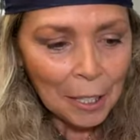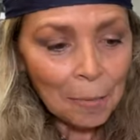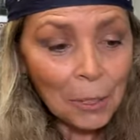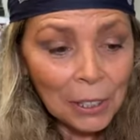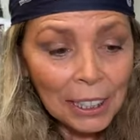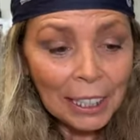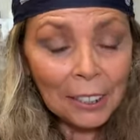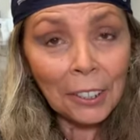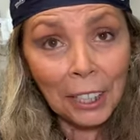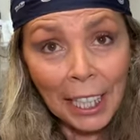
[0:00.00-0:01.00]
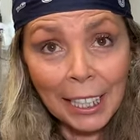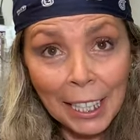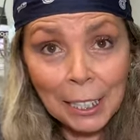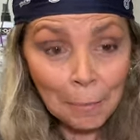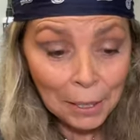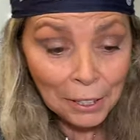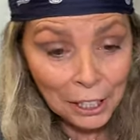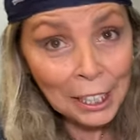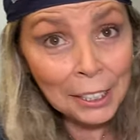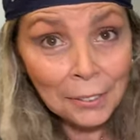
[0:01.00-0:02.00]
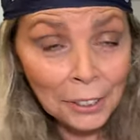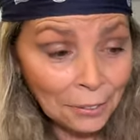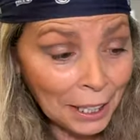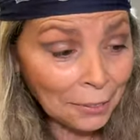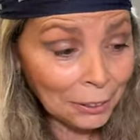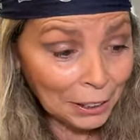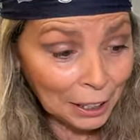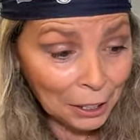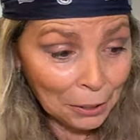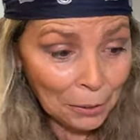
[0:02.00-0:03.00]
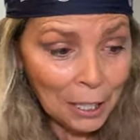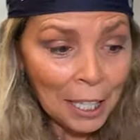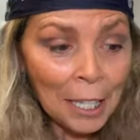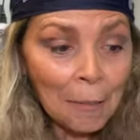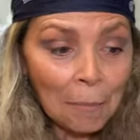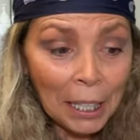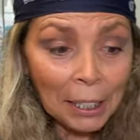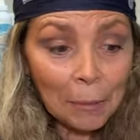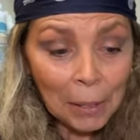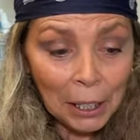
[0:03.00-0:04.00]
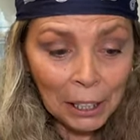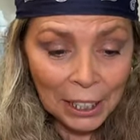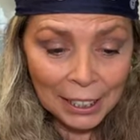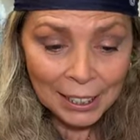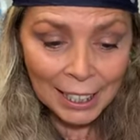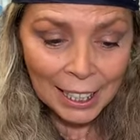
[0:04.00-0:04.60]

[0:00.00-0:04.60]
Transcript: most likely your cat has a better chance of survival than you, mainly because